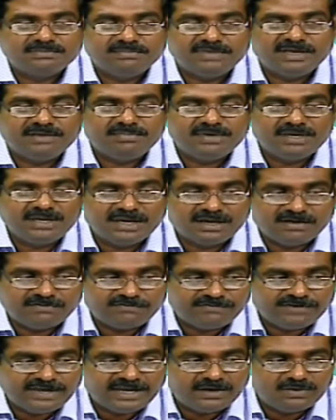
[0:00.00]
may be a
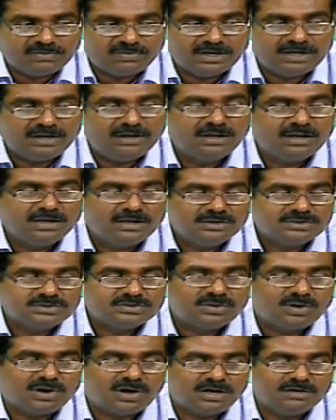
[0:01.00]
fake one.
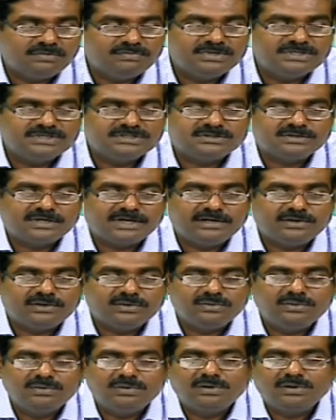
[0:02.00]
So, always try
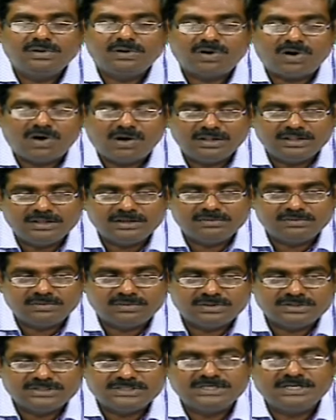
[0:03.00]
to call the
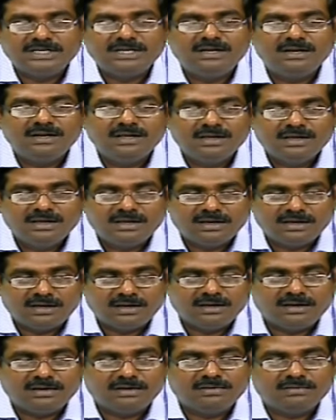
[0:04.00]
original
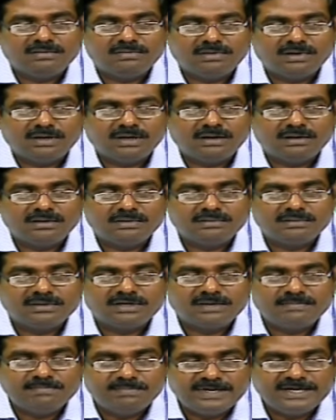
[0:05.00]

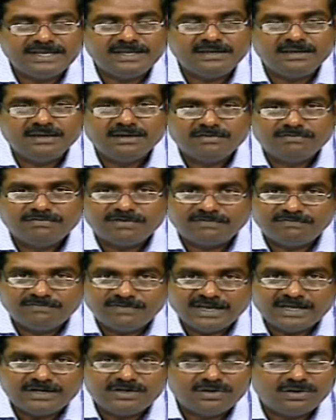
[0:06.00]
company from
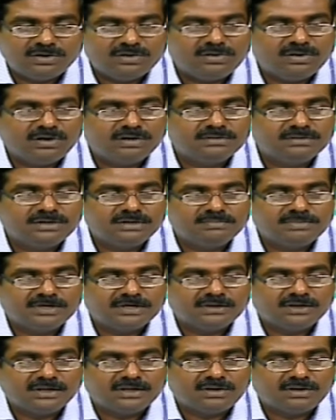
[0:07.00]
where you have got that particular